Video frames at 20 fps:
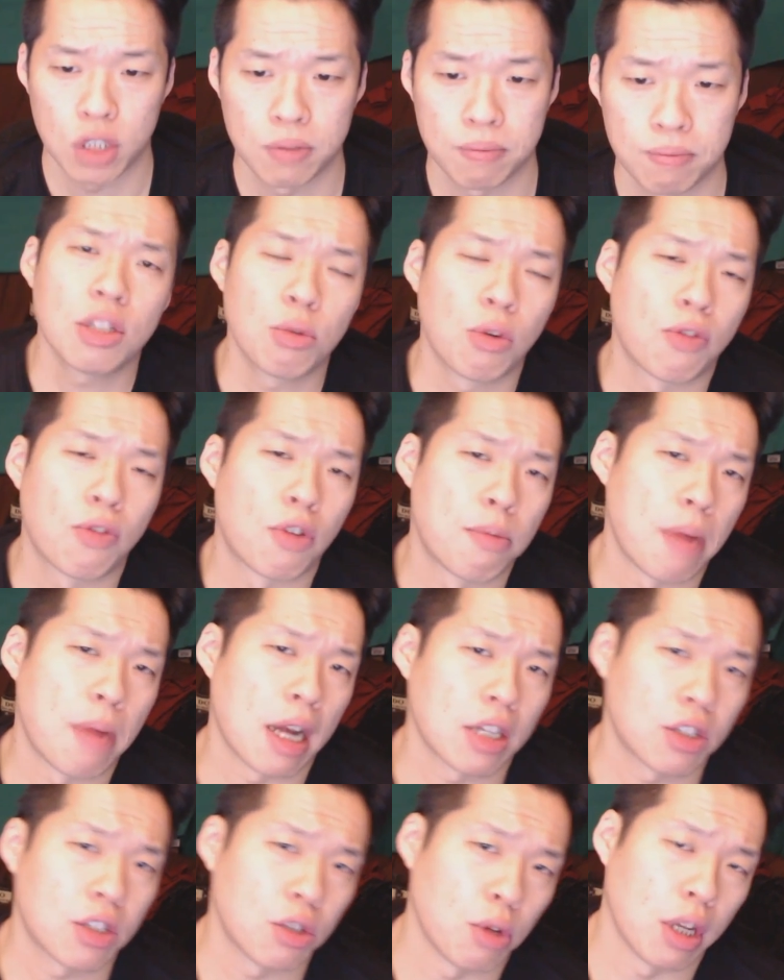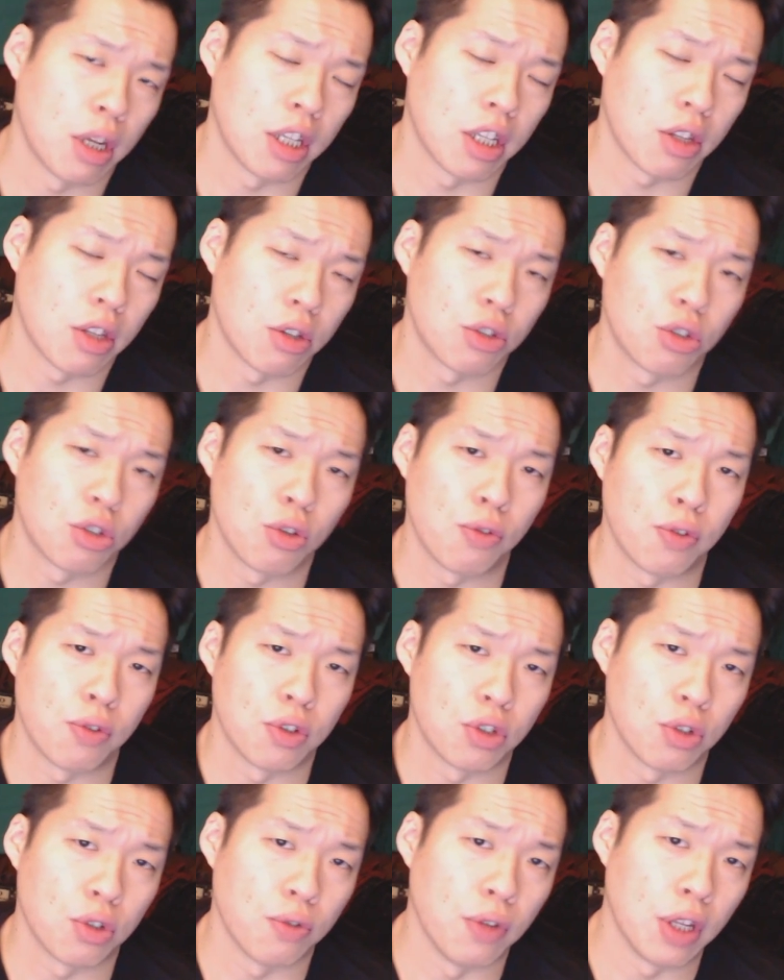Just to refer back to another 2
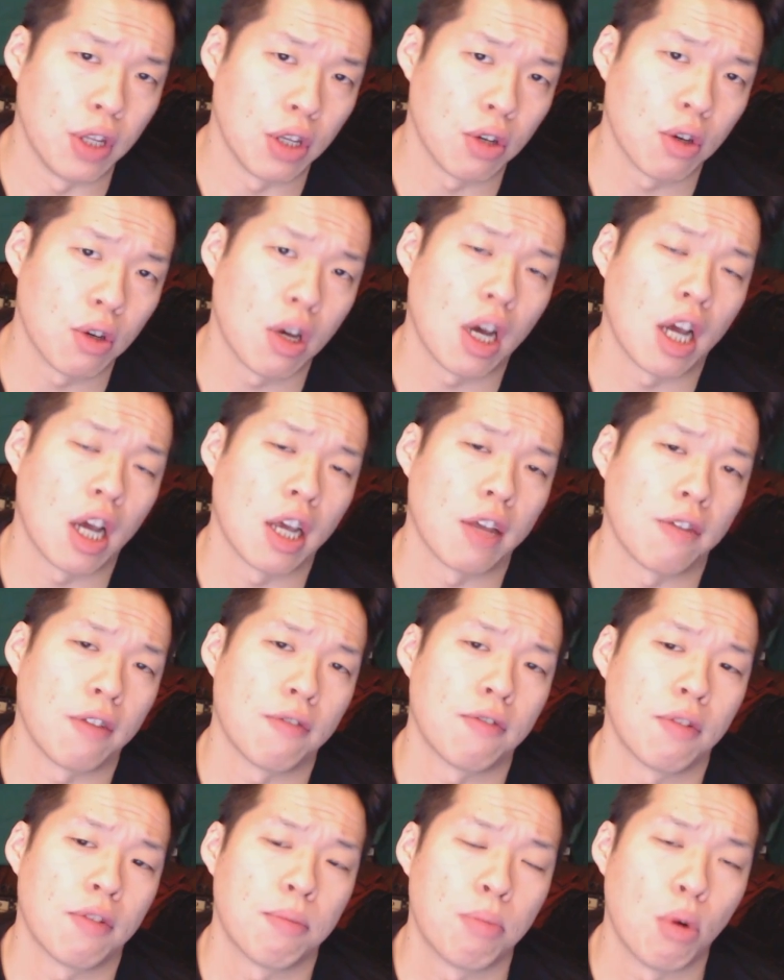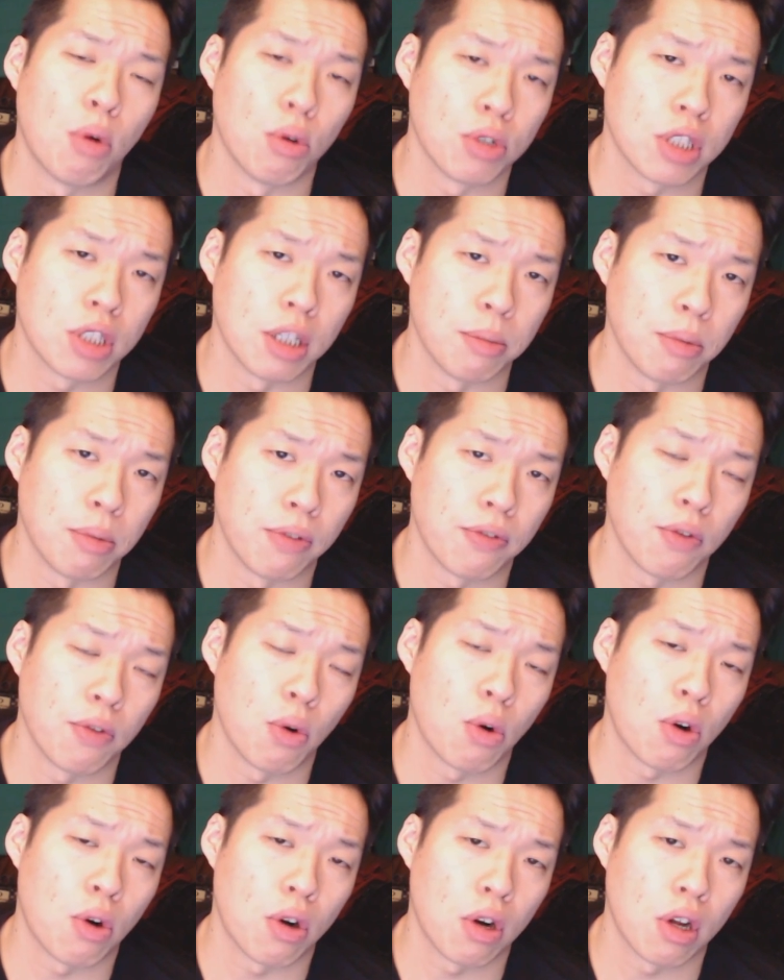for 2 video I've posted
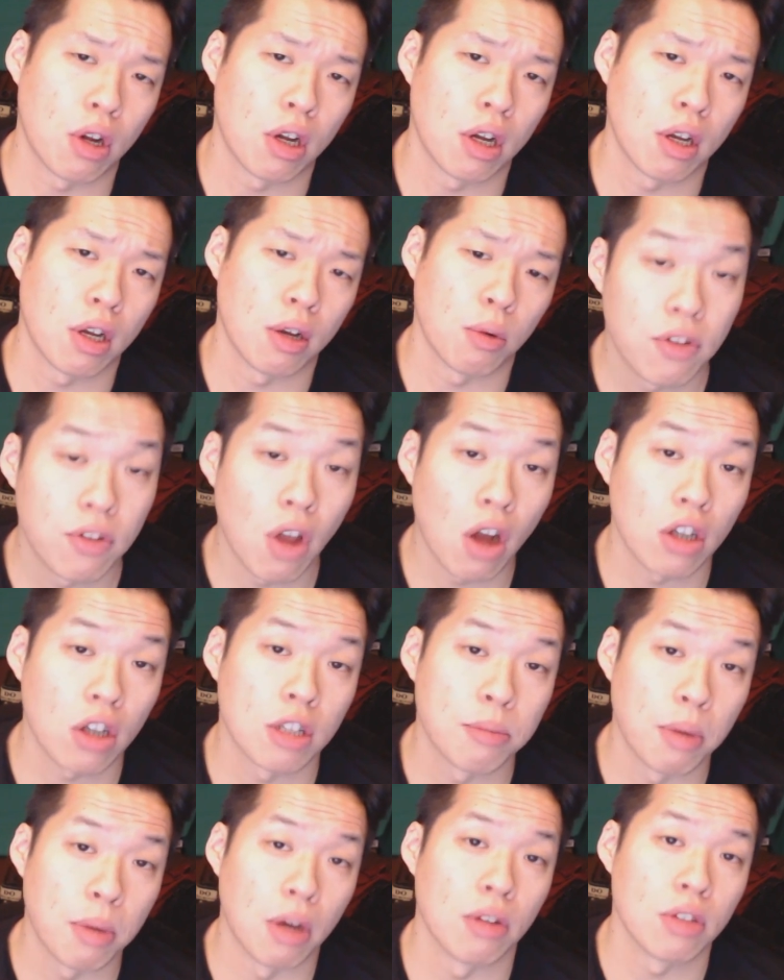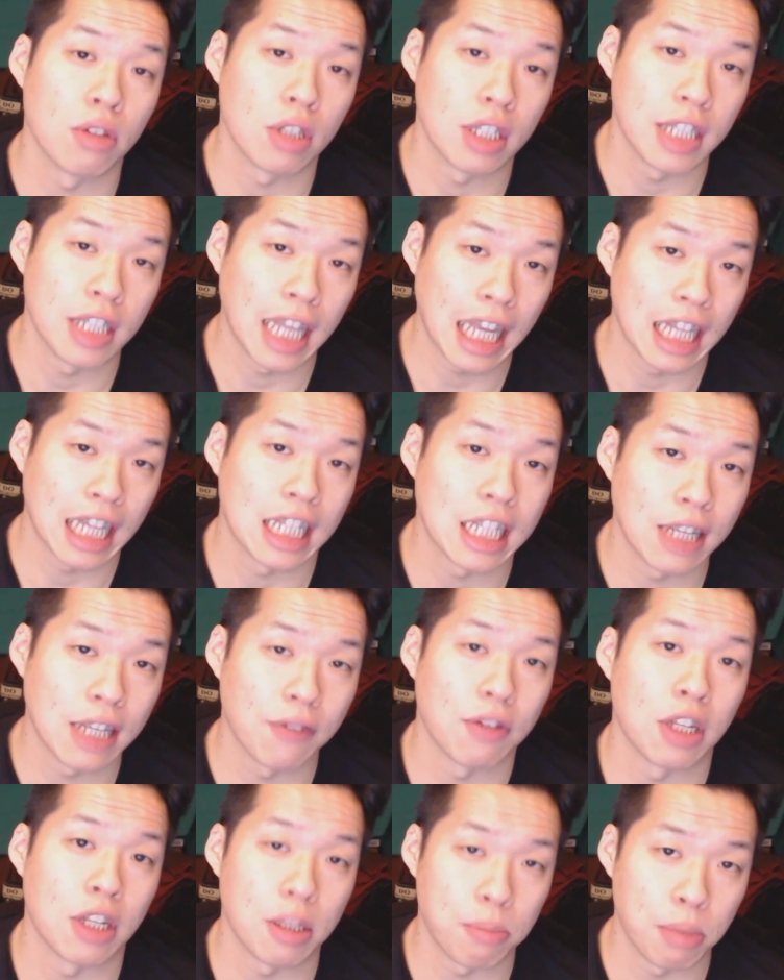before where I've talked about
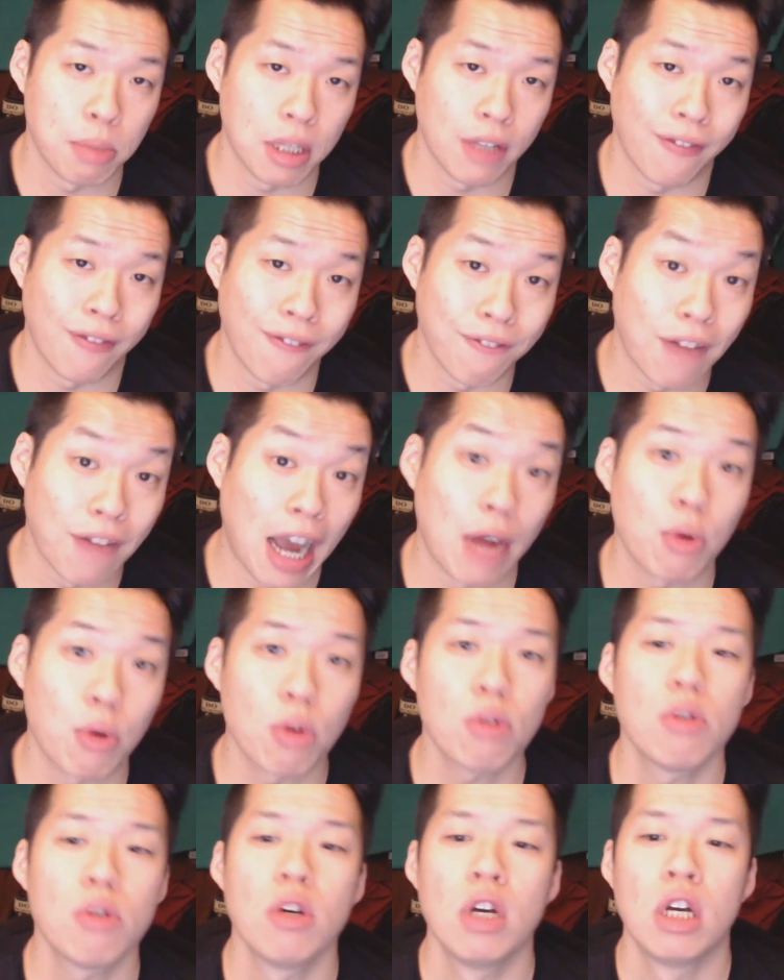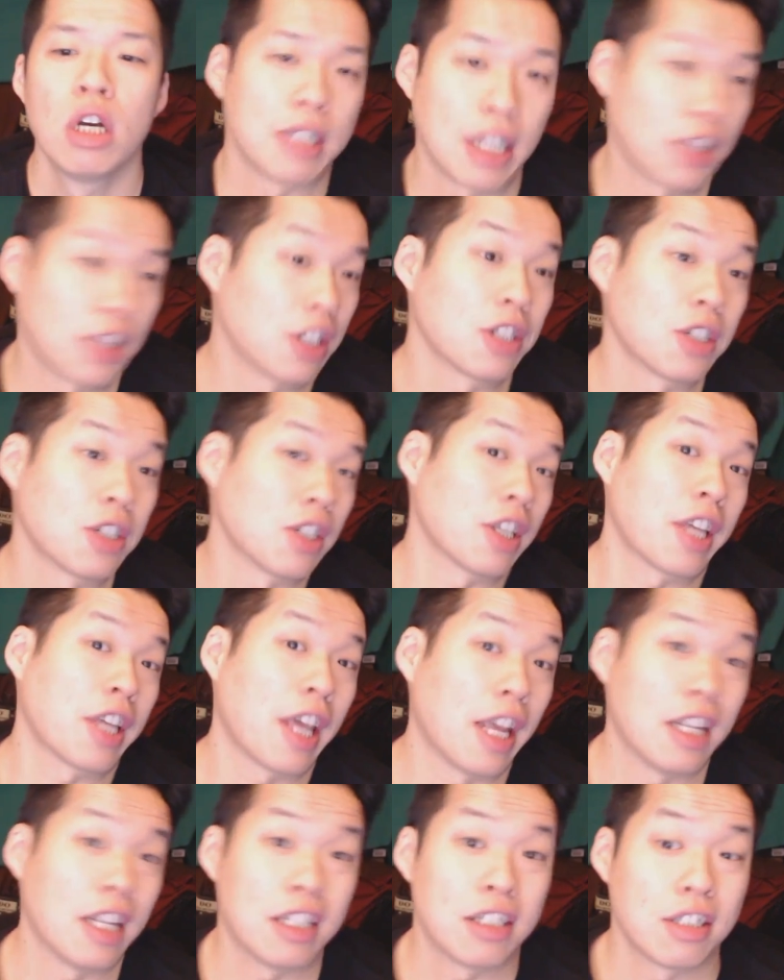negativity being viral, I would say this is
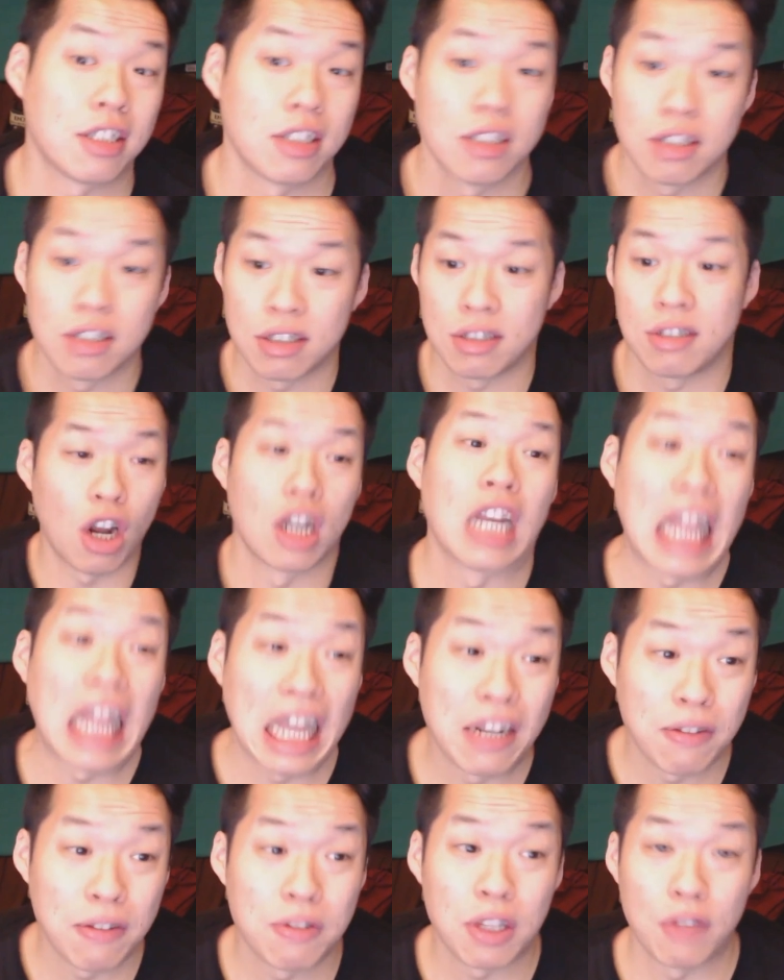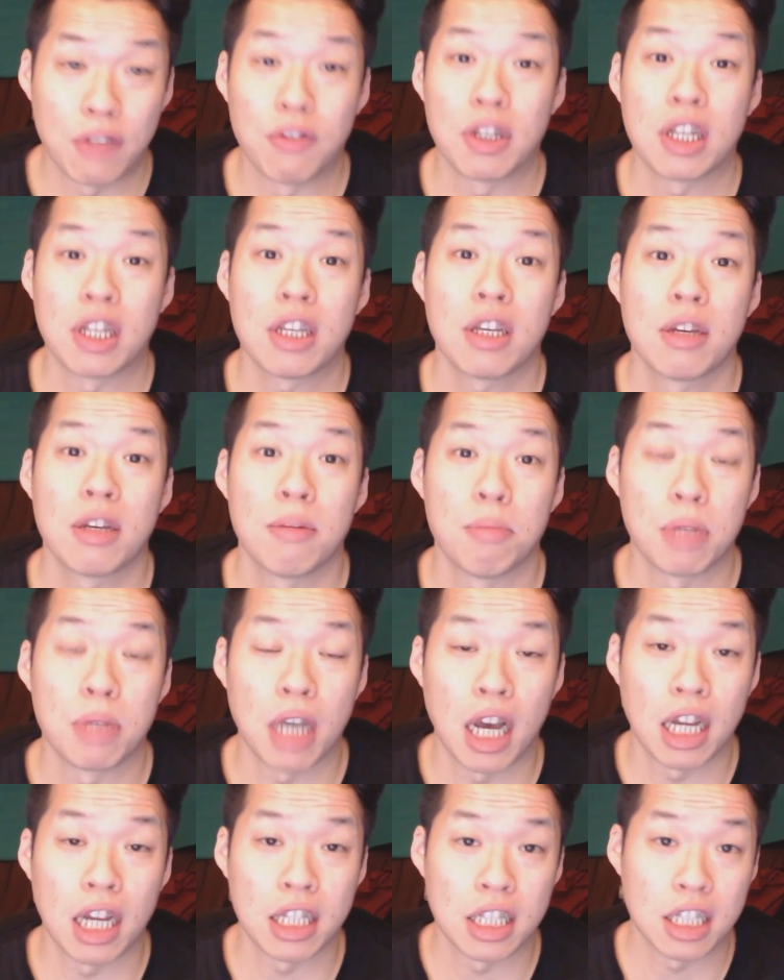the case. A lot of negativity
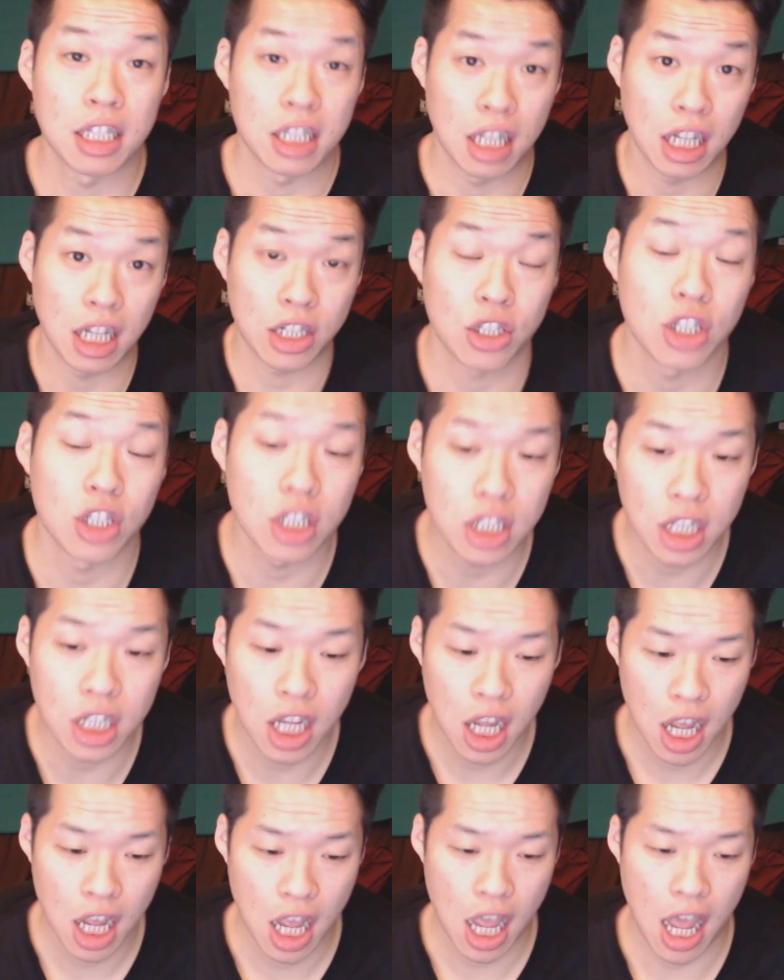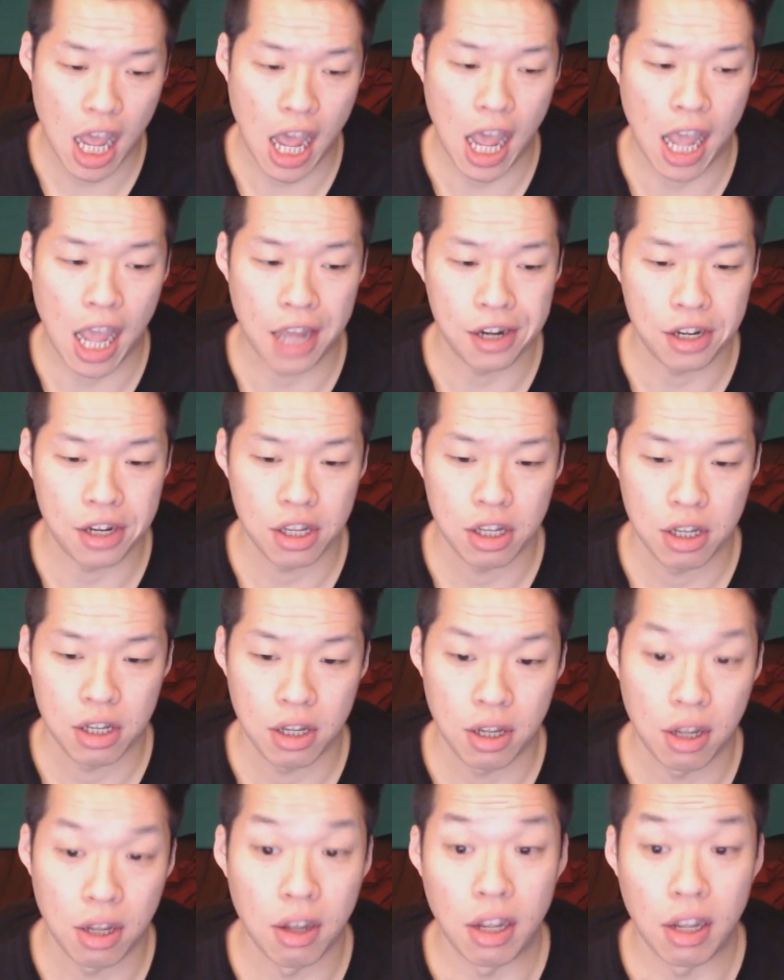behind these elections, and